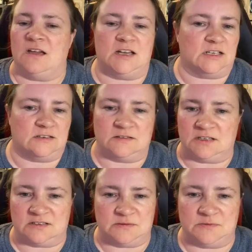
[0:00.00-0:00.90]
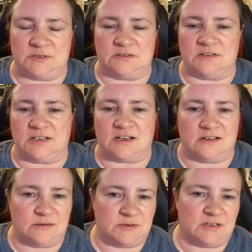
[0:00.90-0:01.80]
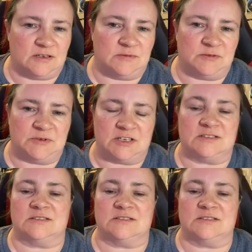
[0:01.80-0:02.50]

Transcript: I know a lot of people don't like Hobby Lobby because